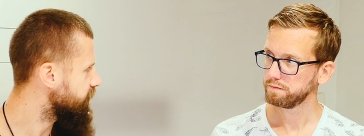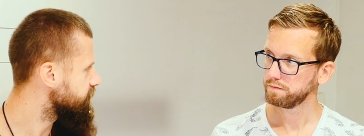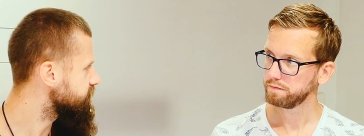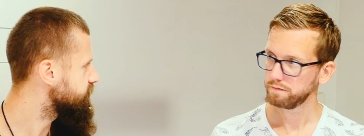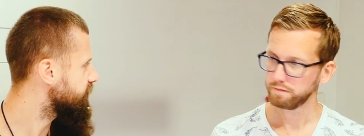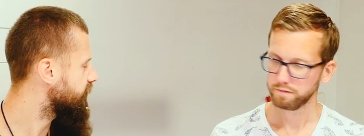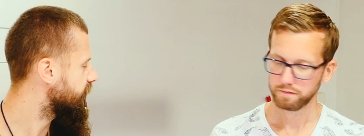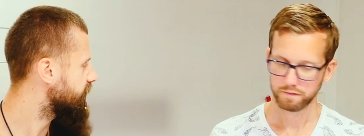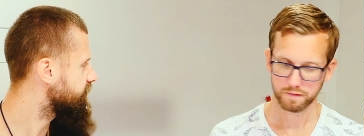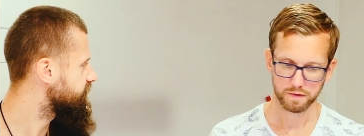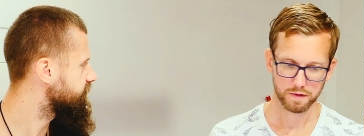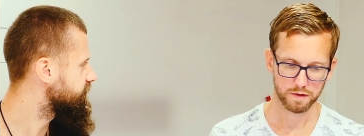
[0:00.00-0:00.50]

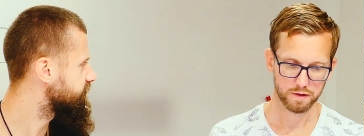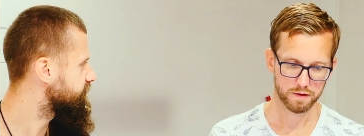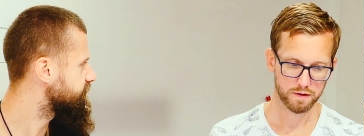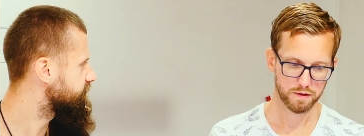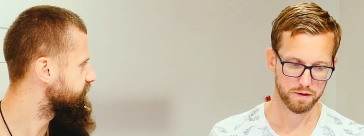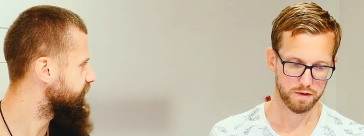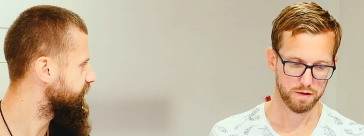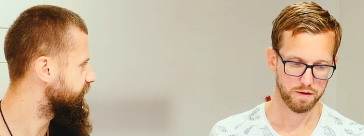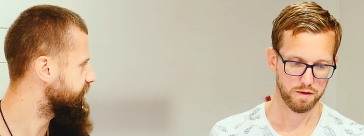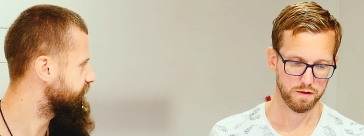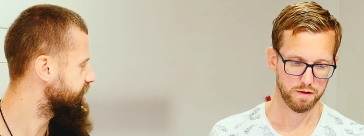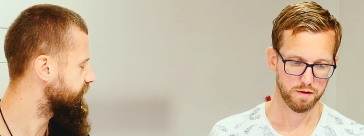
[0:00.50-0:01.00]
Speaker 1: also have
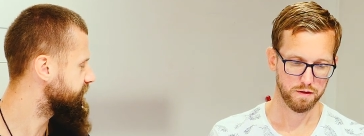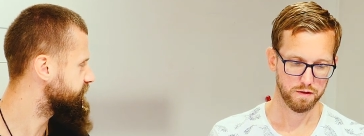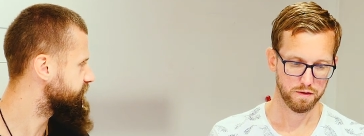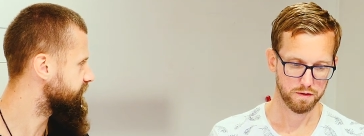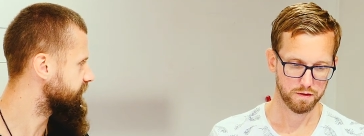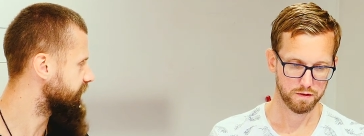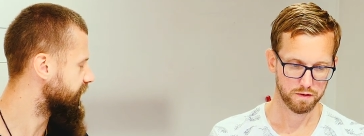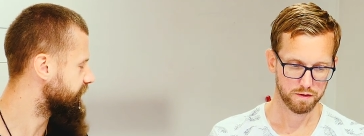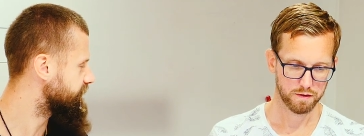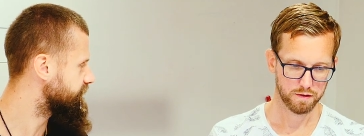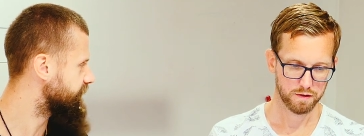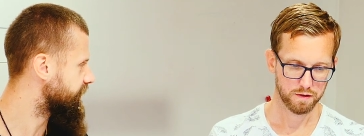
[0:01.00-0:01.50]
manifest for
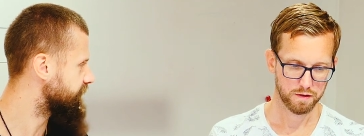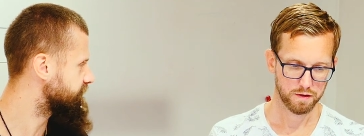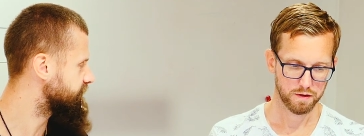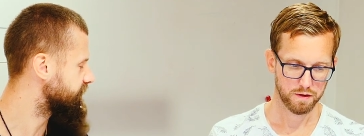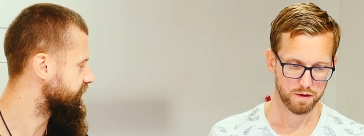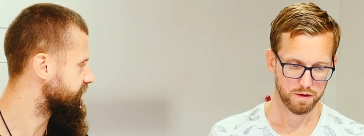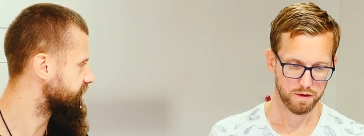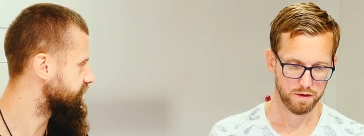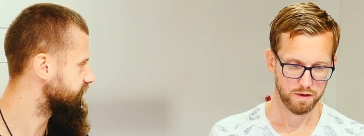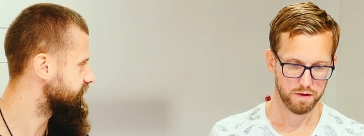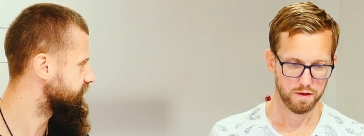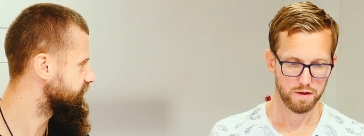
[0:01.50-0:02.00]
live
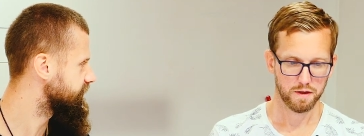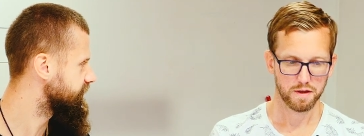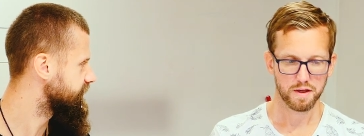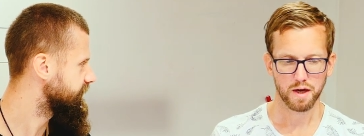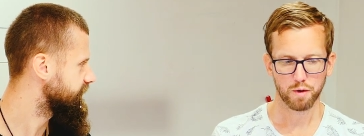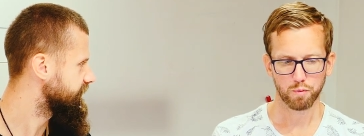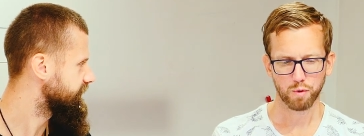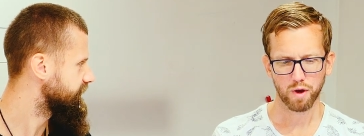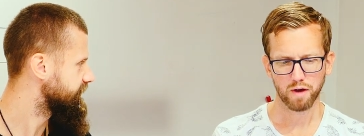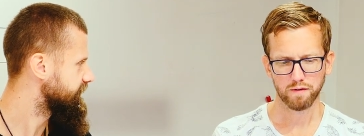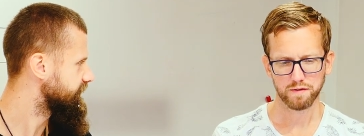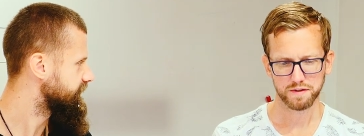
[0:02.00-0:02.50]
updates.
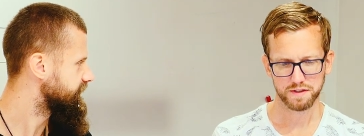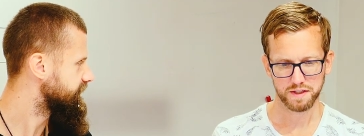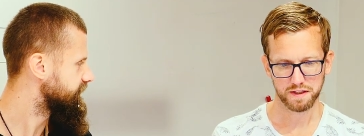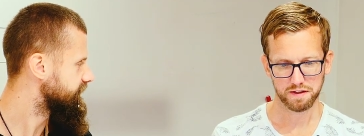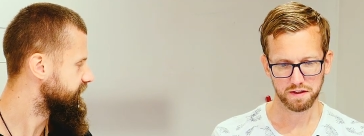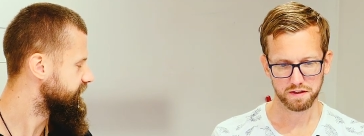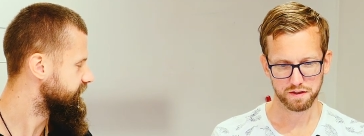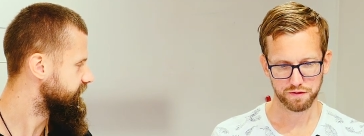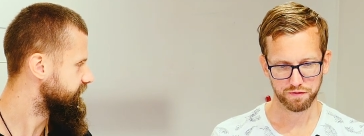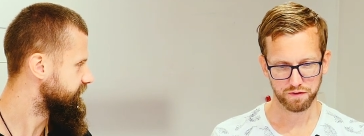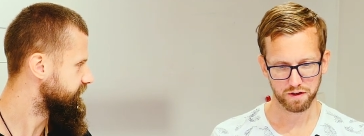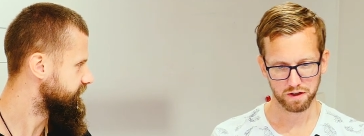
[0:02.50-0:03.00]
Speaker 2: Yeah, we have a
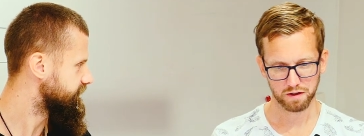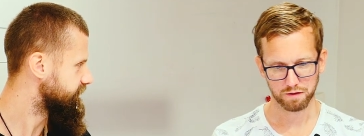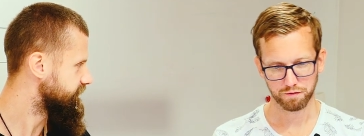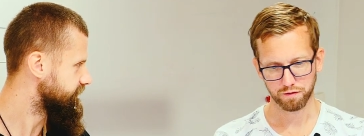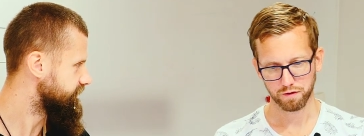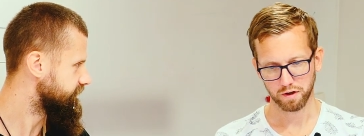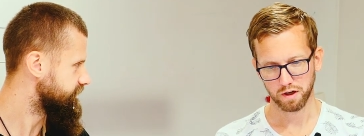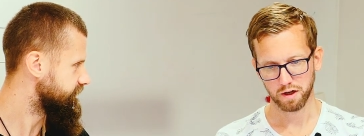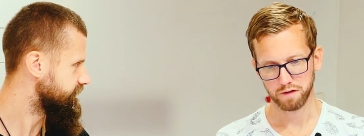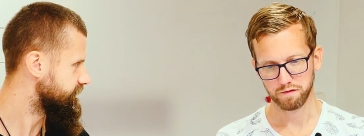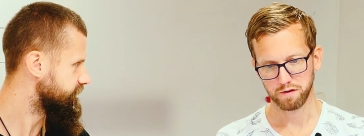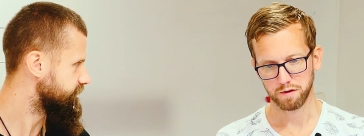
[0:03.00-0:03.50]
settings file
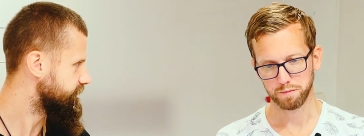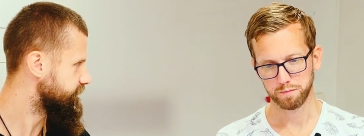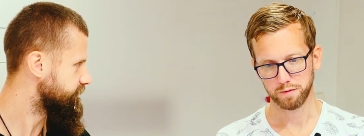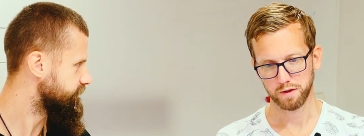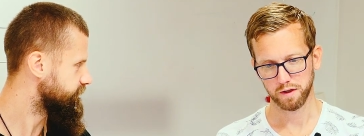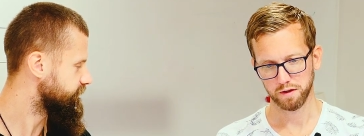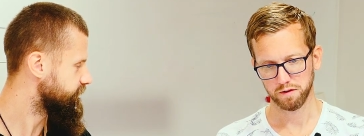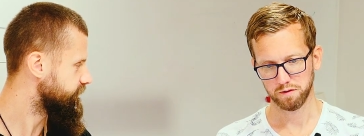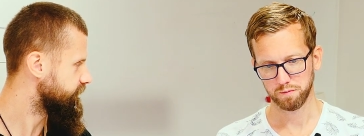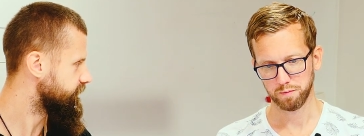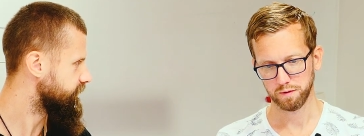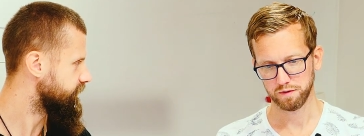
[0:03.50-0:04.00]
for live
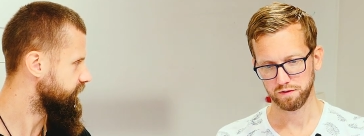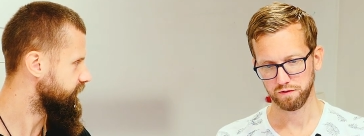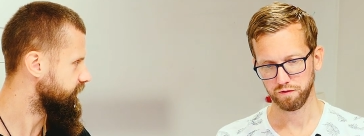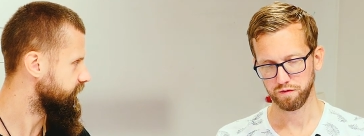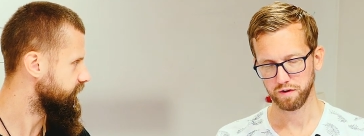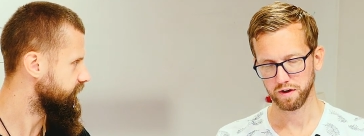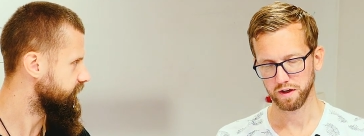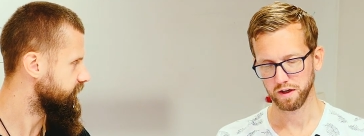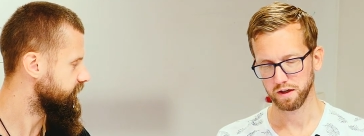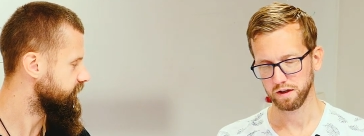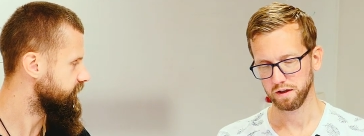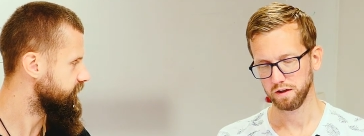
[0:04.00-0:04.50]
updates
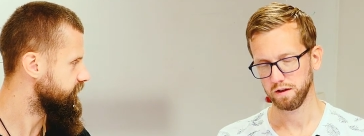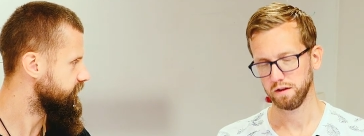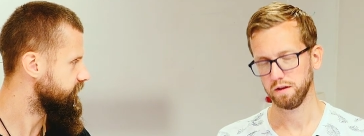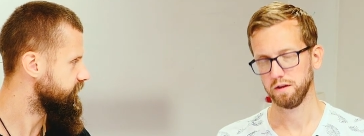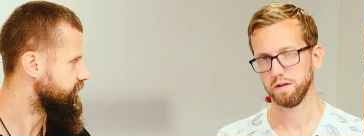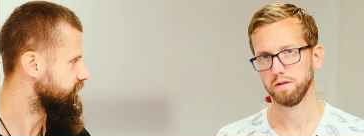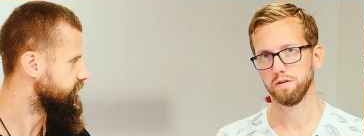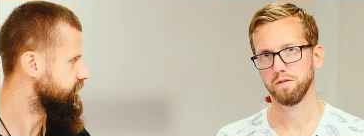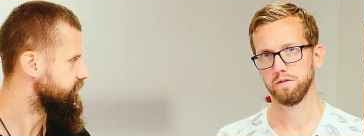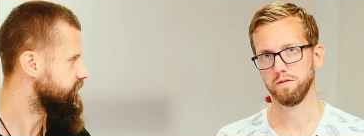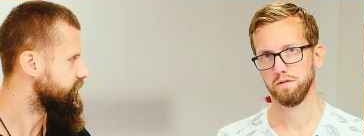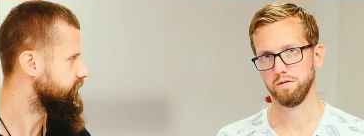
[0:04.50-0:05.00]

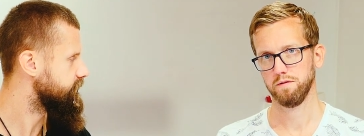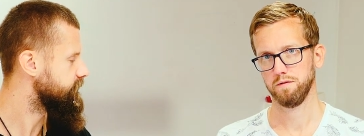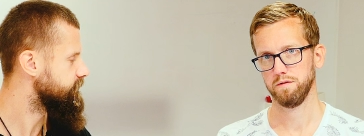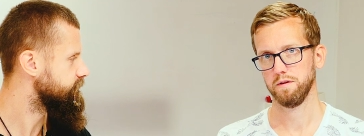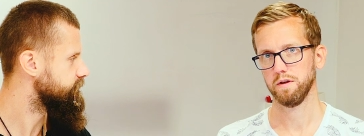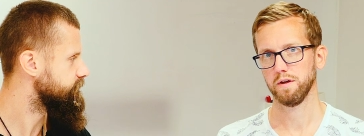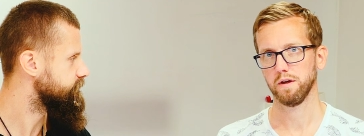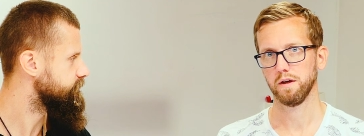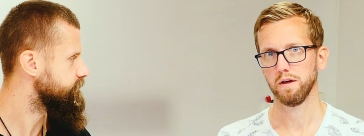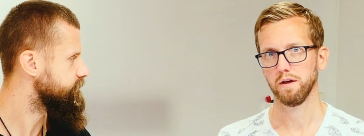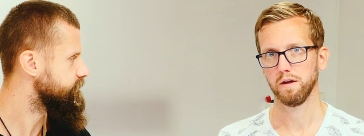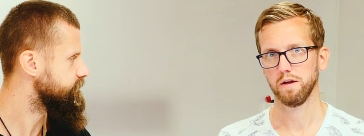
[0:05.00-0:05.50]
specifying,
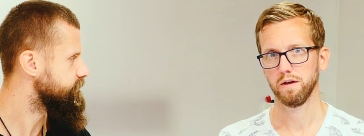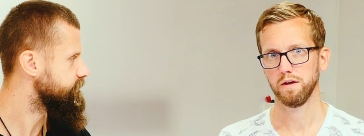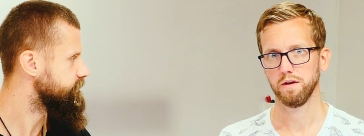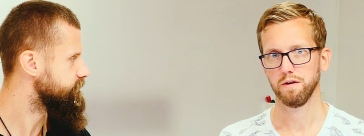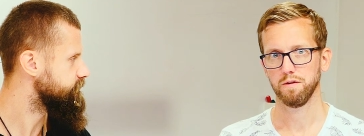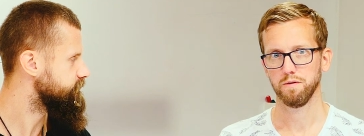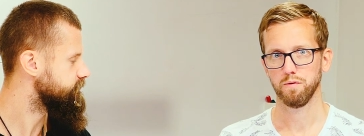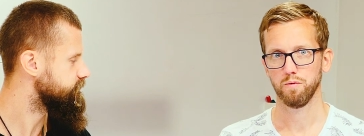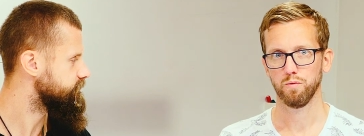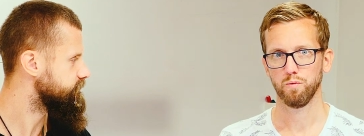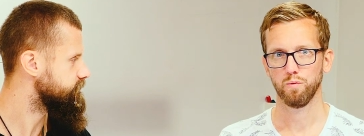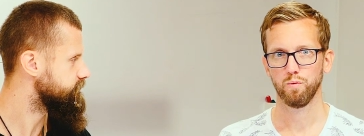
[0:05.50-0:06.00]

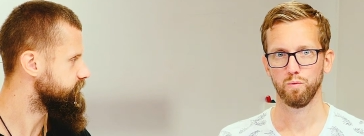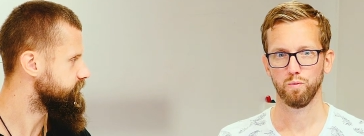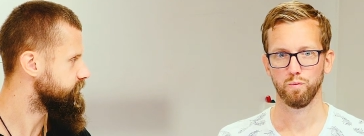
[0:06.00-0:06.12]
uh,